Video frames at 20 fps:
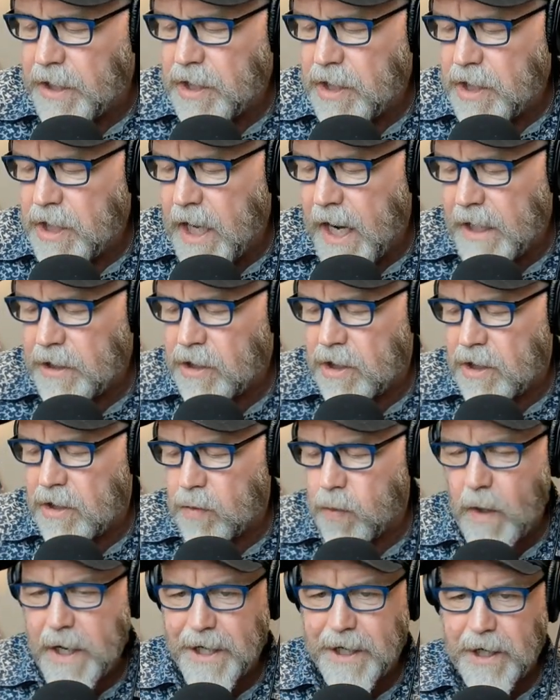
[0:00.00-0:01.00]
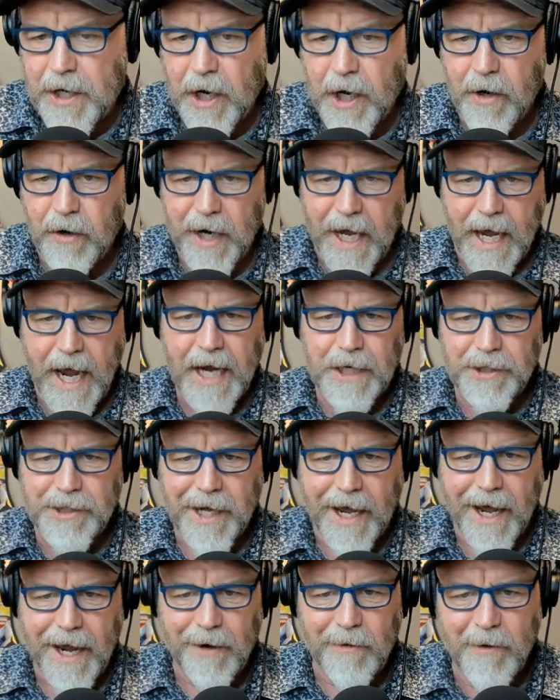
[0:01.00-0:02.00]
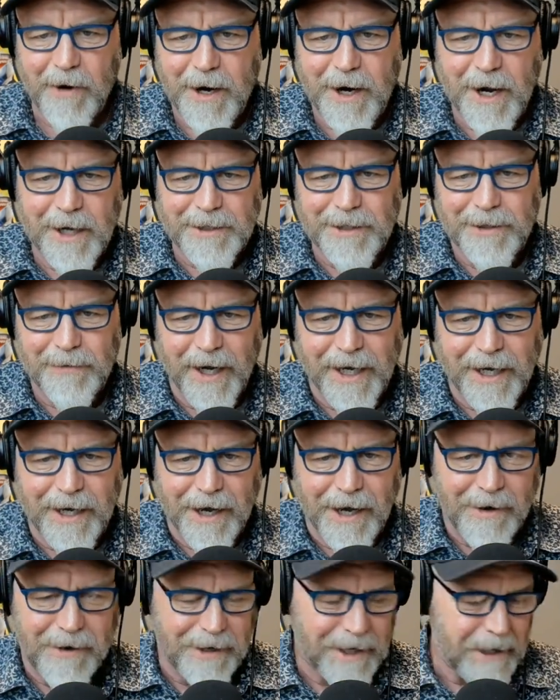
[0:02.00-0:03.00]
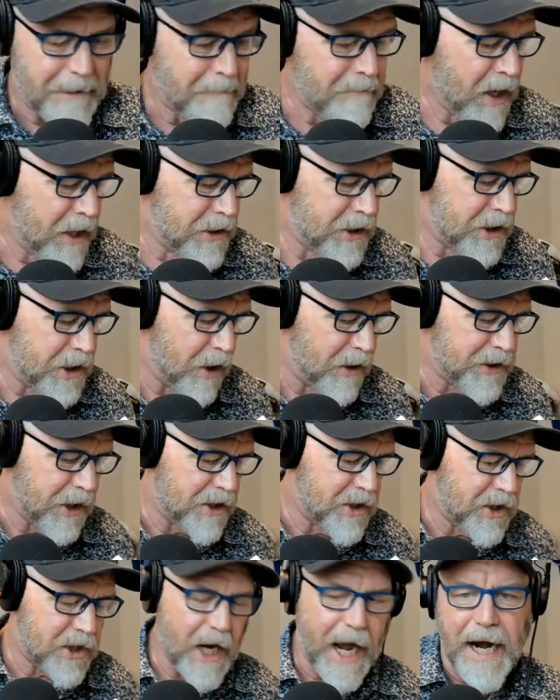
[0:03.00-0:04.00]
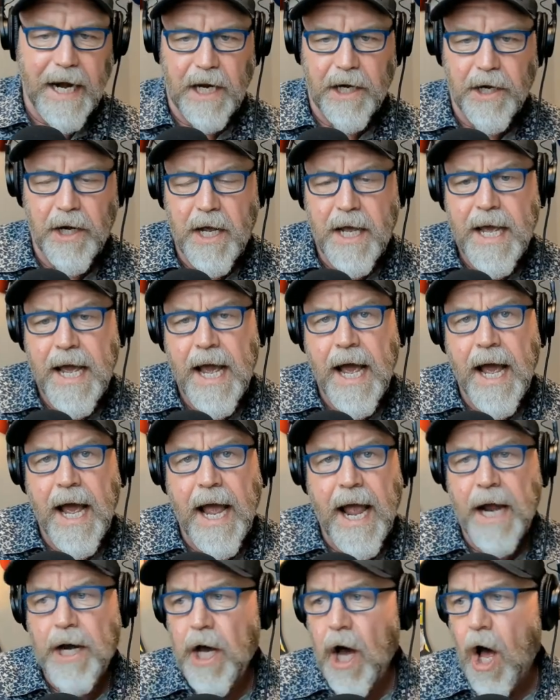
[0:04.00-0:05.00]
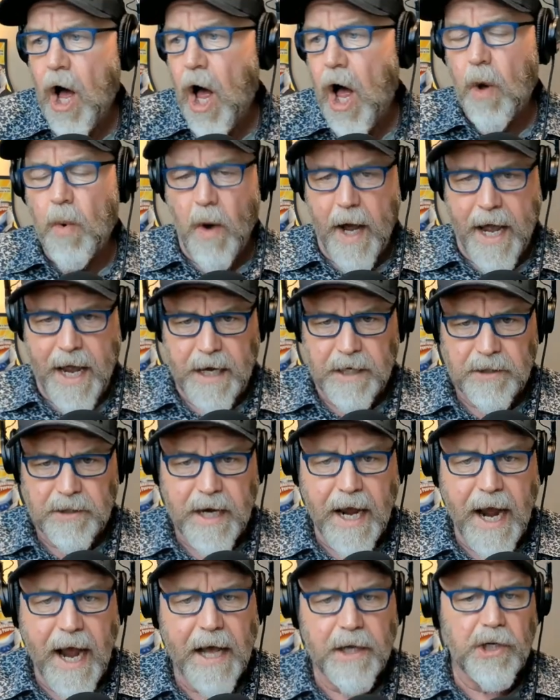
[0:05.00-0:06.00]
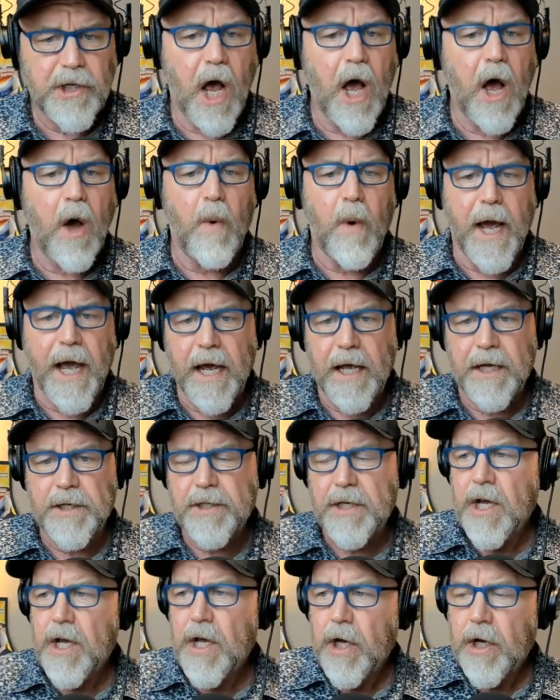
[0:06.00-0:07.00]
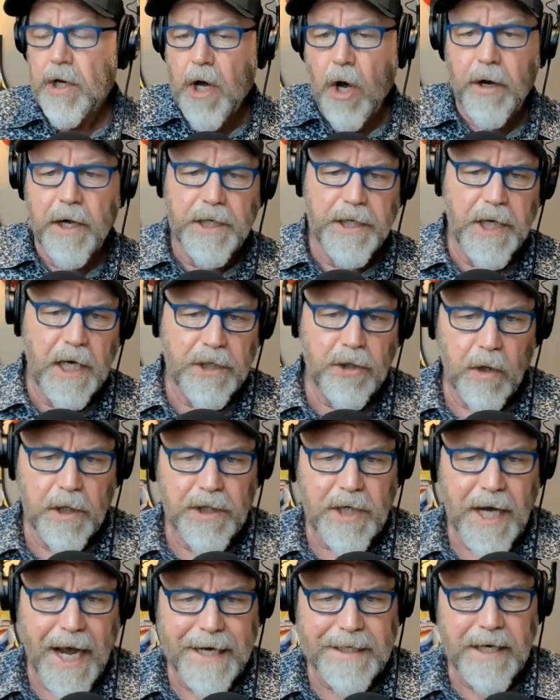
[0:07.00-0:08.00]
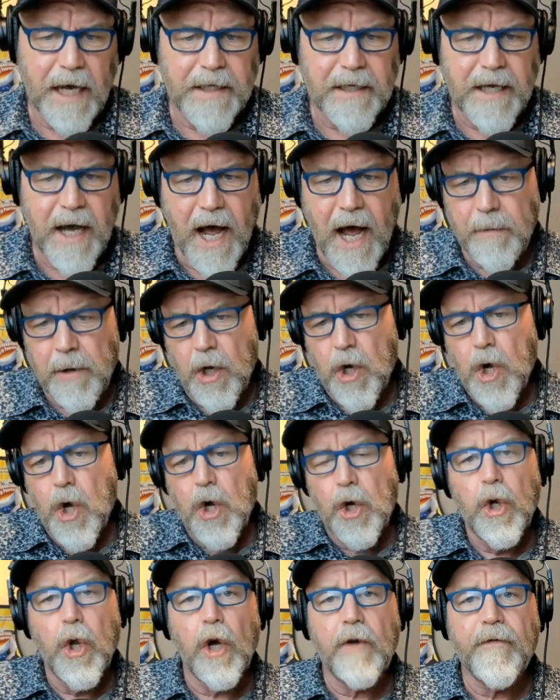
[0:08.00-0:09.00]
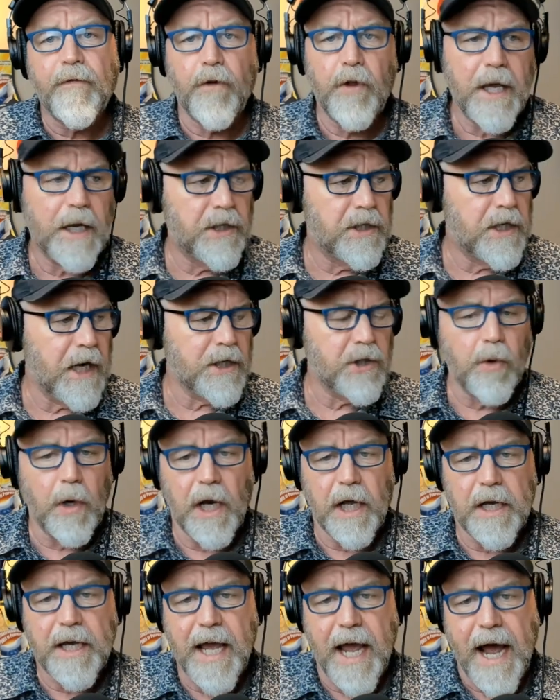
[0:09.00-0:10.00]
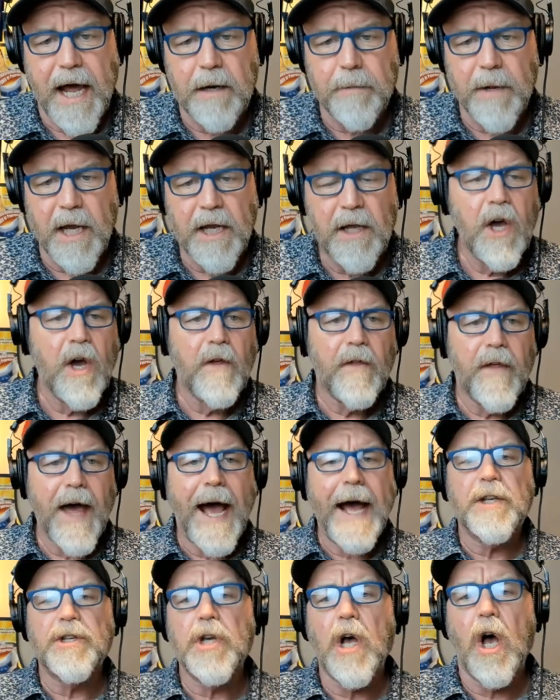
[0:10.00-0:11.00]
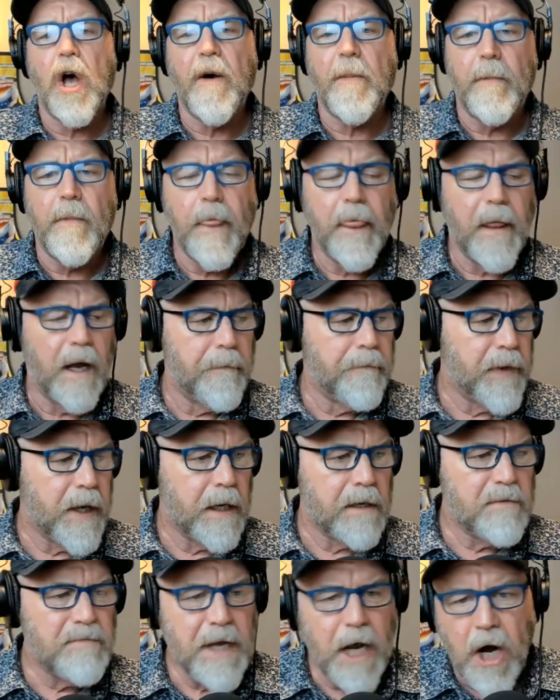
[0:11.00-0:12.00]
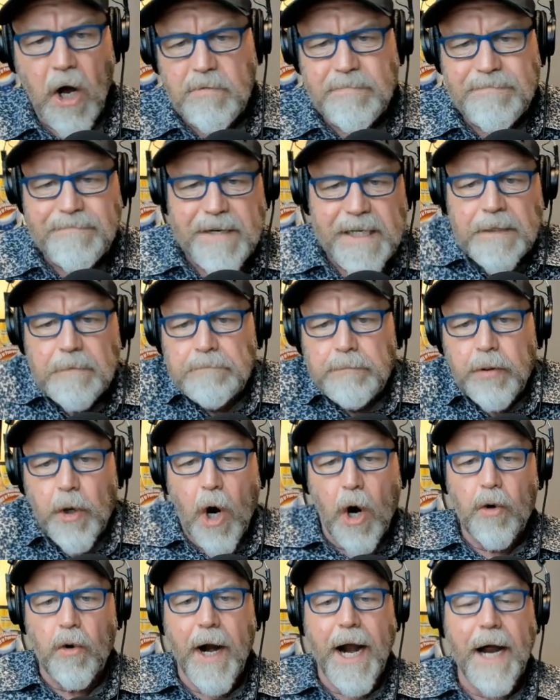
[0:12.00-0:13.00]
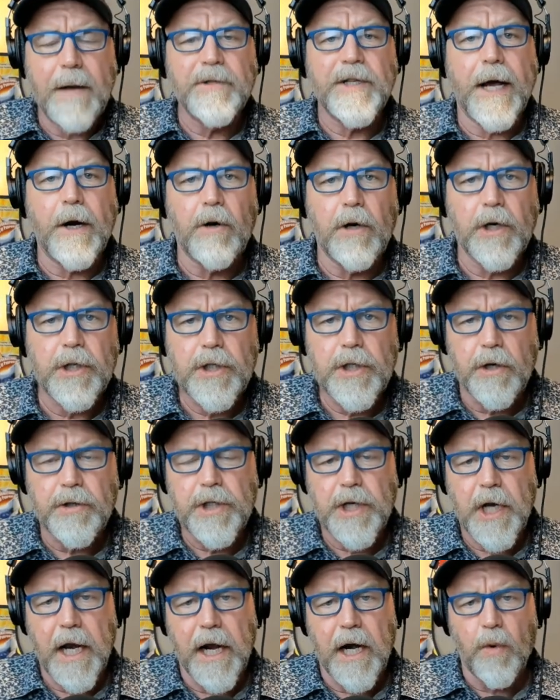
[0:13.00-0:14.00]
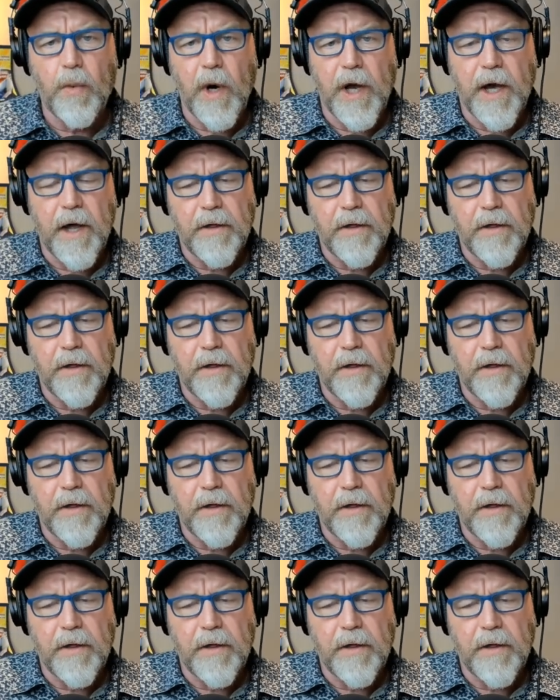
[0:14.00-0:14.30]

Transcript: yes we code hashtag yes we code. So it's exciting, and always, as always, go to industrialtalk.com. Look for the Industrial Academy. That is all, you know, programs that are associated with